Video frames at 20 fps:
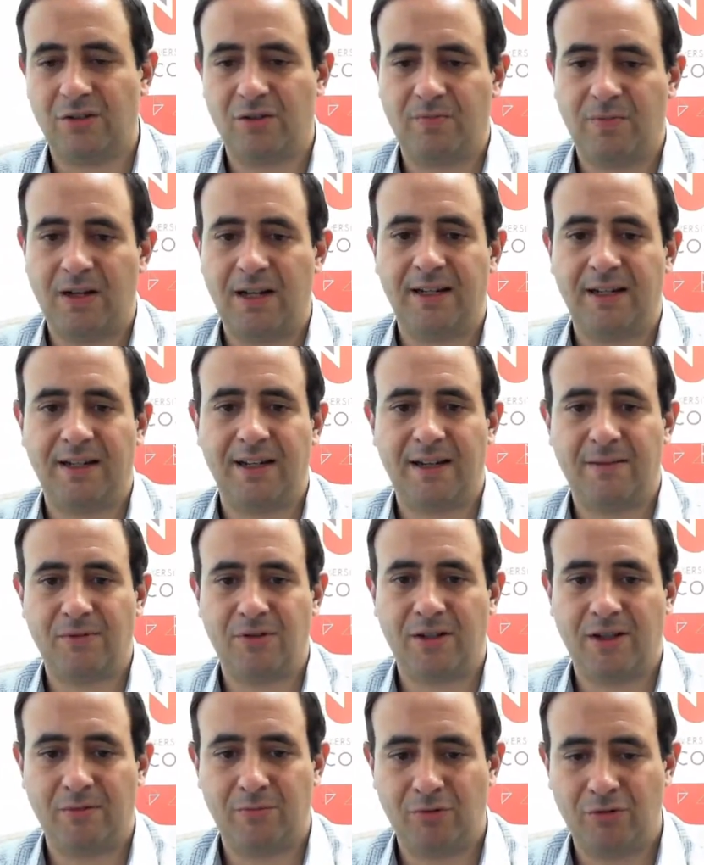is buying ham
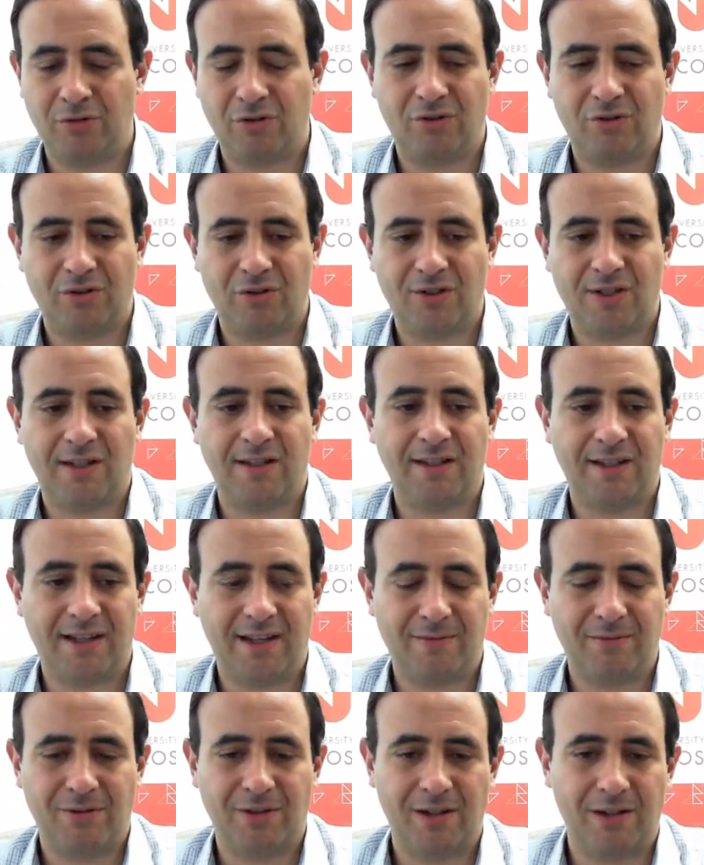sandwiches and selling
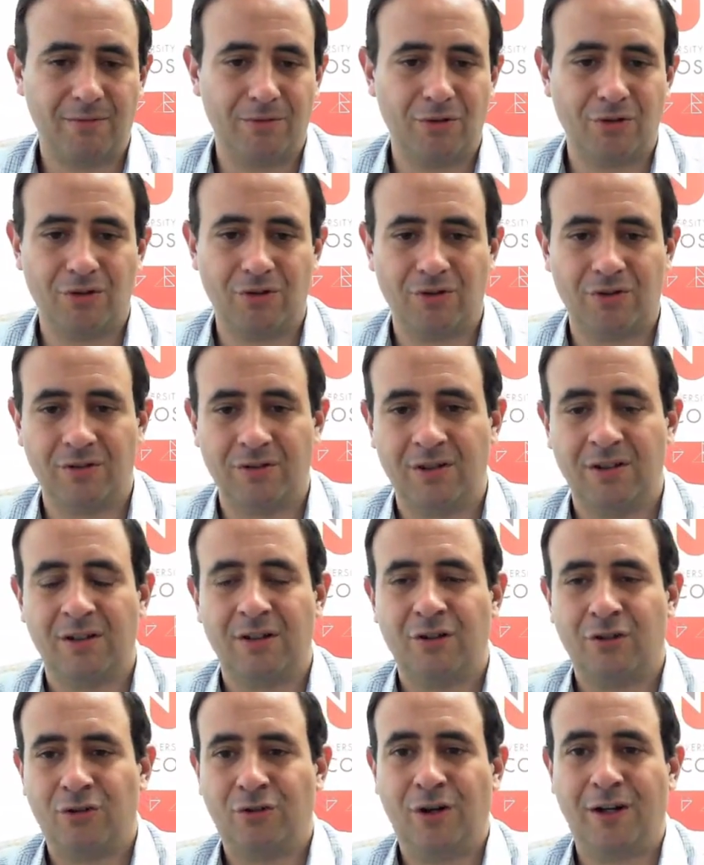ham sandwiches and
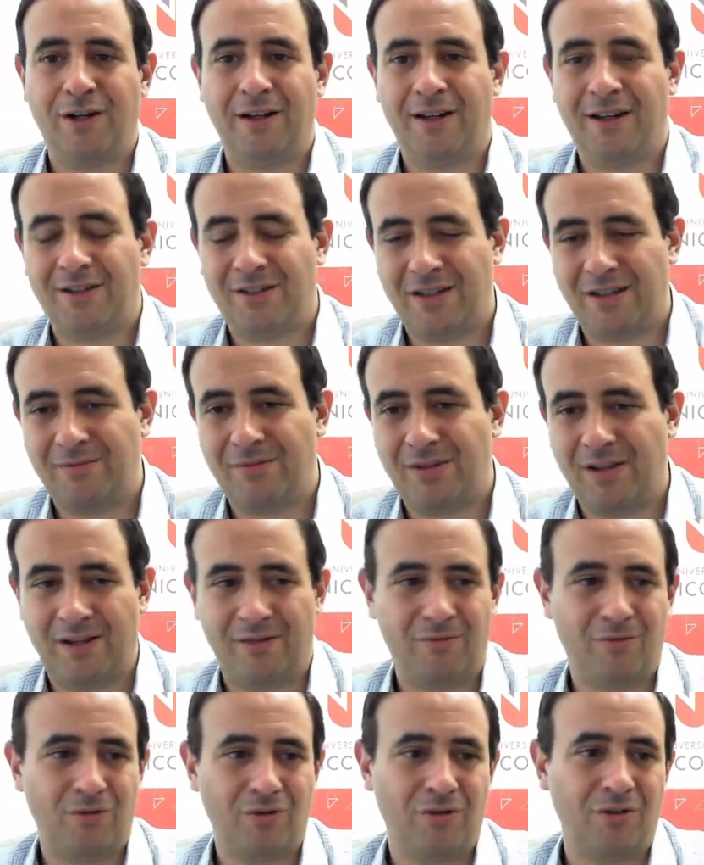trading ham
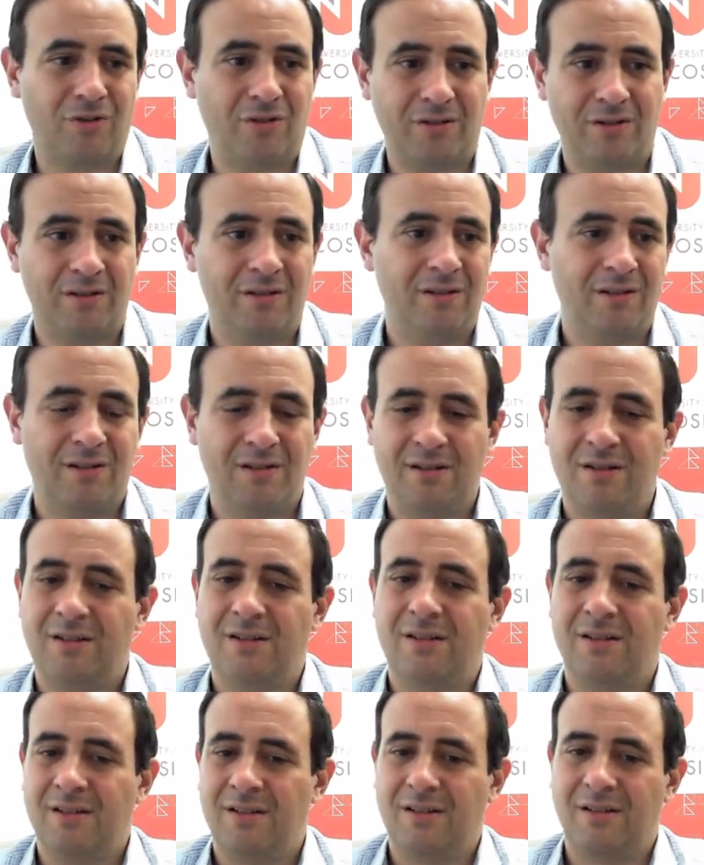sandwiches and
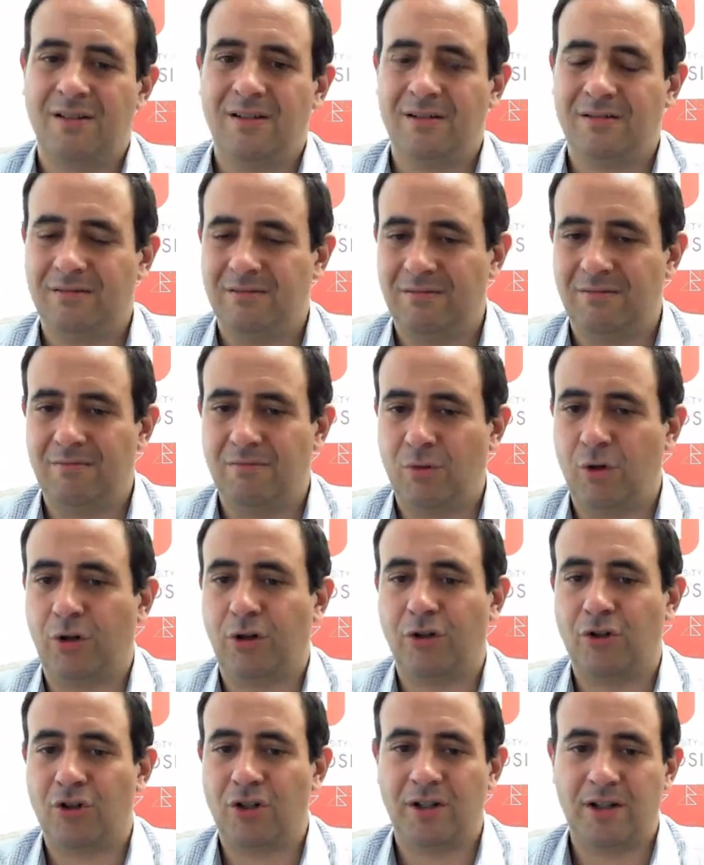
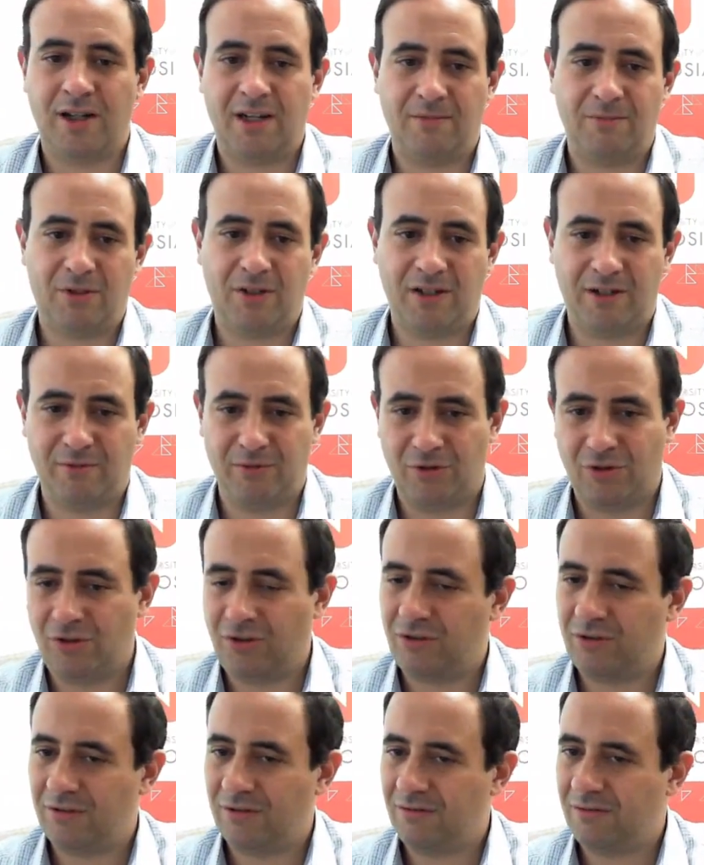mortgaging ham
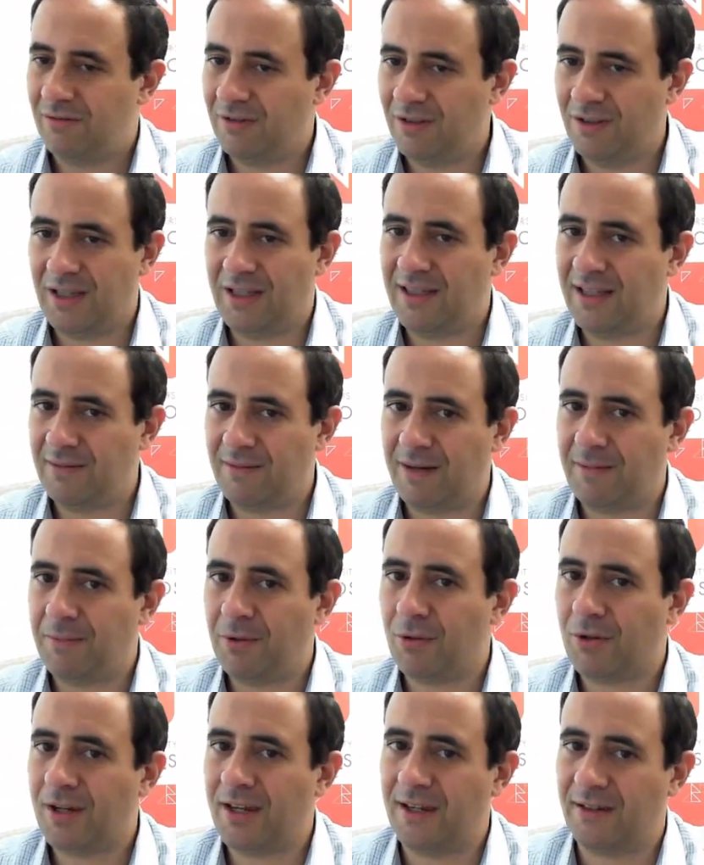sandwiches, then that might
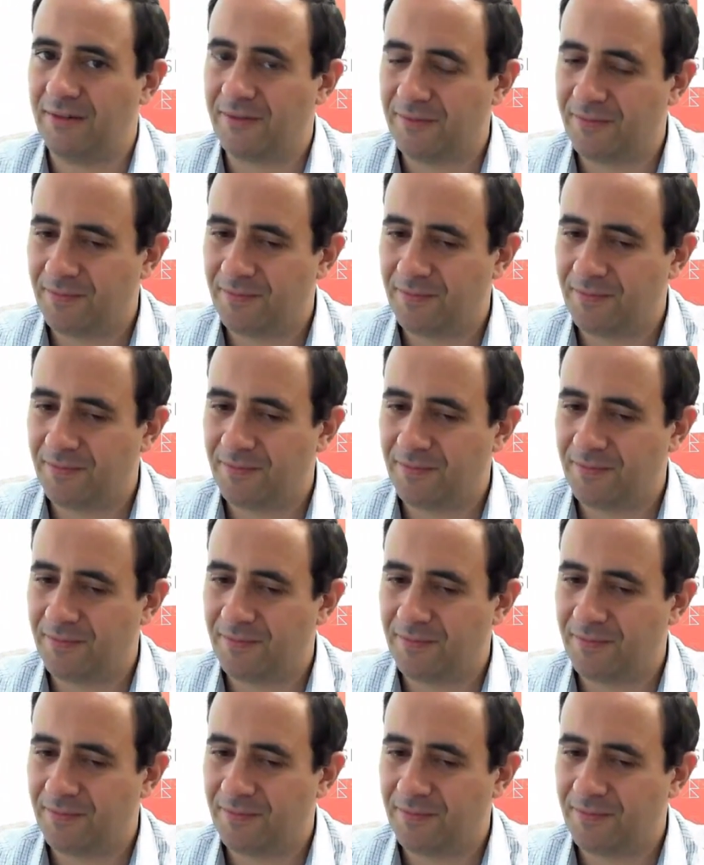be okay.